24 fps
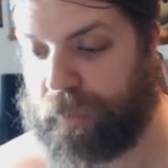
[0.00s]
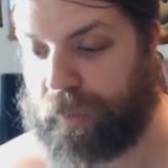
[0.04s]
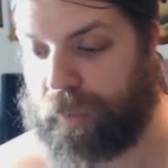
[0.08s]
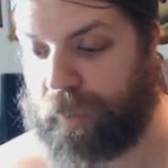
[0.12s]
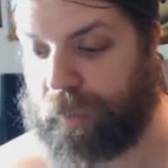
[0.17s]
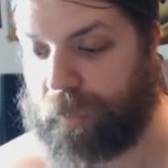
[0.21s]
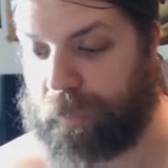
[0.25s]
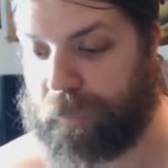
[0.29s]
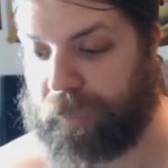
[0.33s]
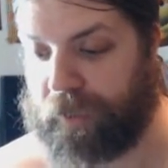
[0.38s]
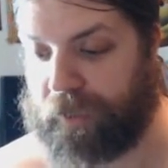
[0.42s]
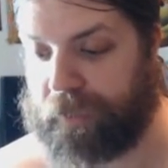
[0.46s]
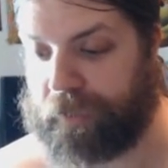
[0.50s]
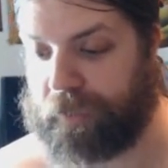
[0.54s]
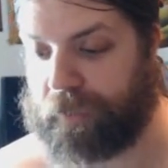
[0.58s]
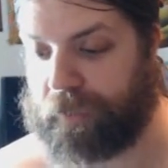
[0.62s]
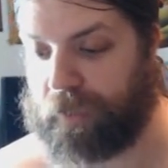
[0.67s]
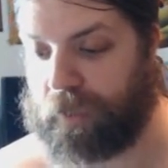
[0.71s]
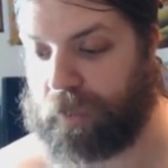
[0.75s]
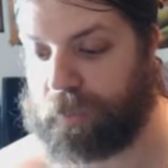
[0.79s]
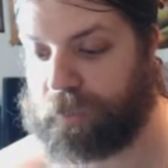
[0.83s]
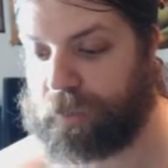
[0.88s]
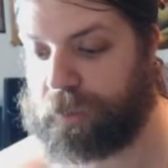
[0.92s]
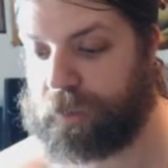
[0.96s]
But it
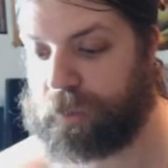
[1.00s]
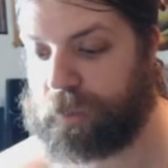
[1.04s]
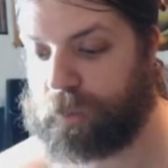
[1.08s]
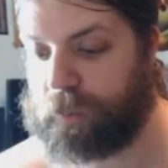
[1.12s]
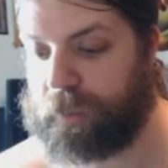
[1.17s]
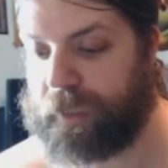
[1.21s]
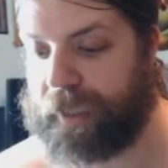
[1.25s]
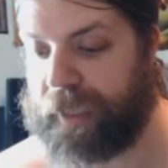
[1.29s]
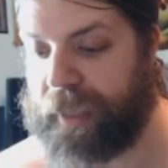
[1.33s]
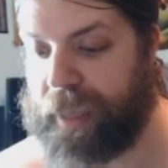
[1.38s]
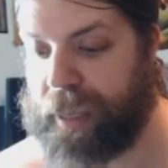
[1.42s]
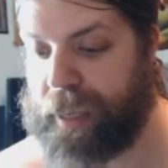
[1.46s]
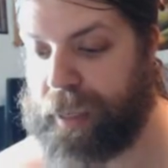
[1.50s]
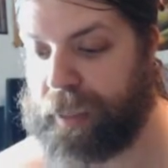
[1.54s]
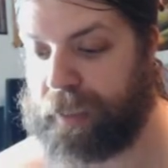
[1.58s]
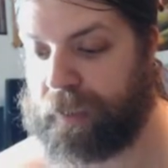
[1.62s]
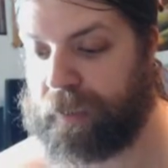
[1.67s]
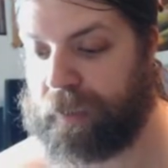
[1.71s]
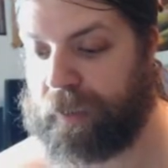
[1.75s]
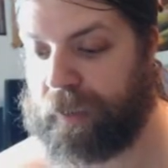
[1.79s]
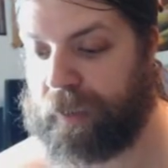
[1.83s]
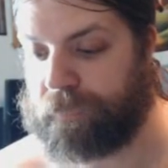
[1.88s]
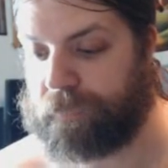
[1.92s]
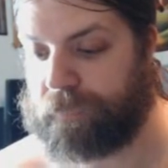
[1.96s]
also
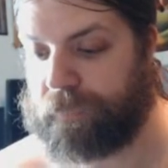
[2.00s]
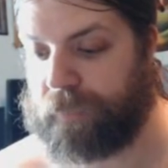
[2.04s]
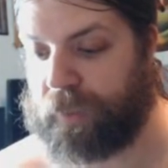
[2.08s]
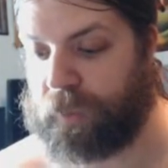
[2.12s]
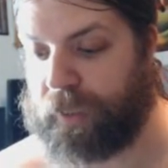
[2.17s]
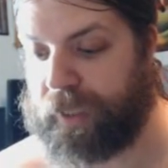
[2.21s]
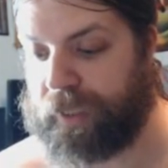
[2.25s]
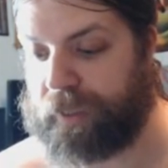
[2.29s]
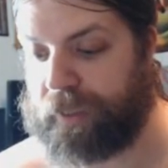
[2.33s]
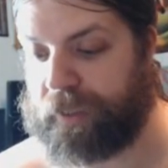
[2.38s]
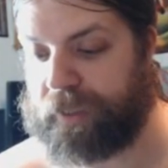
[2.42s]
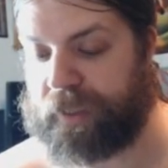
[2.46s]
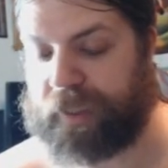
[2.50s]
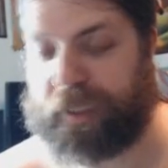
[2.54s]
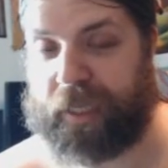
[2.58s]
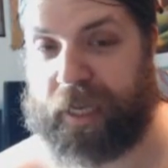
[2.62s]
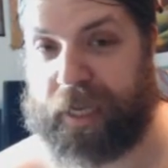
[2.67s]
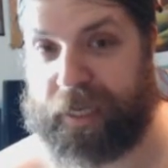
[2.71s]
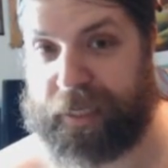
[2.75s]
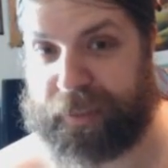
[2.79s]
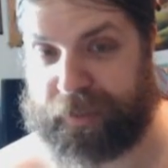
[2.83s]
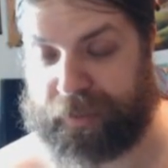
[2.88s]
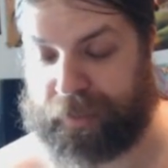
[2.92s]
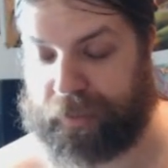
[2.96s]
you can
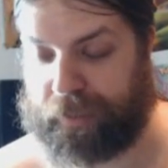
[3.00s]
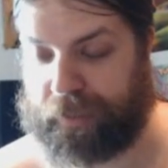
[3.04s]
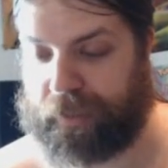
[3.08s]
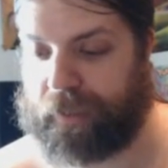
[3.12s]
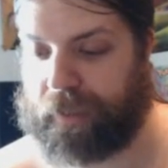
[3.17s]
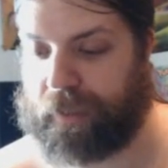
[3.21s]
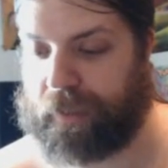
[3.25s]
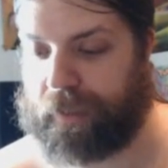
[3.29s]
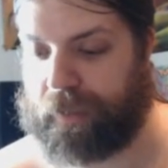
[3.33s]
disguise it,